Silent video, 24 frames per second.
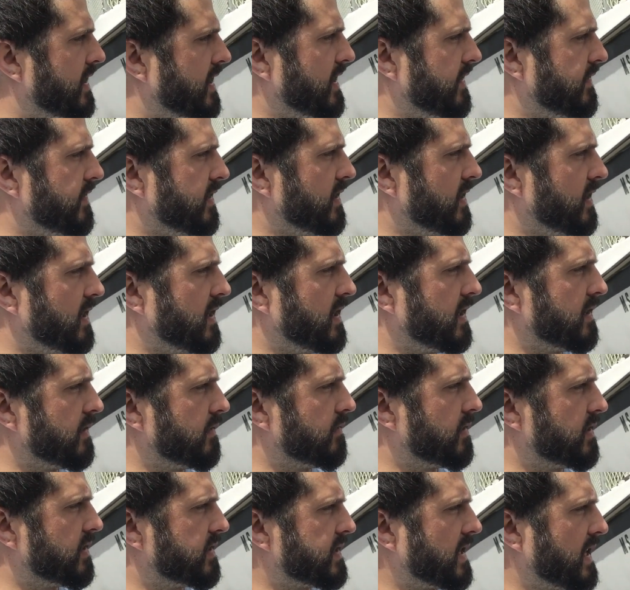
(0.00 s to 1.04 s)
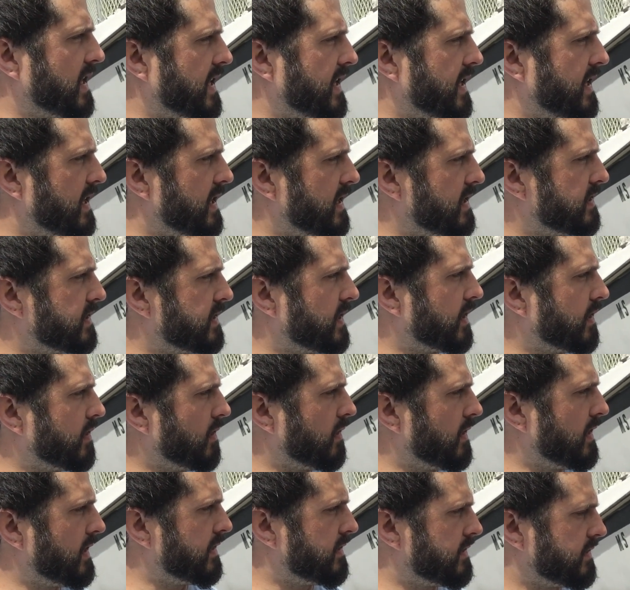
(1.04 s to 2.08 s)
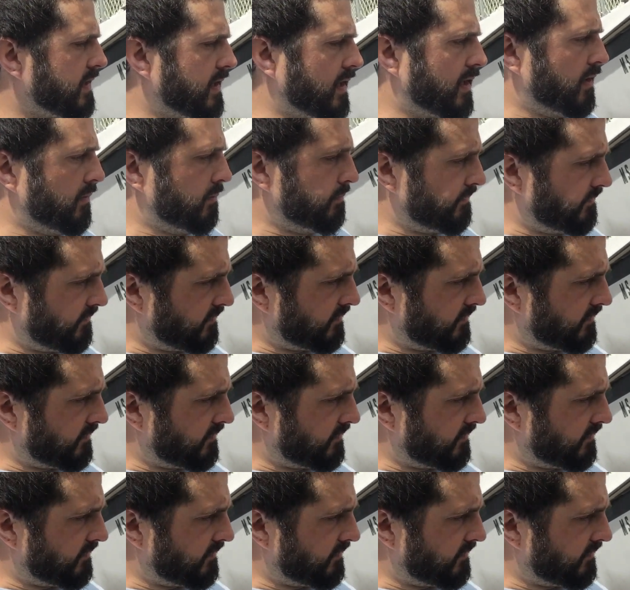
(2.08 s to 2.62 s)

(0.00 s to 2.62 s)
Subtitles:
even the side signal lights there.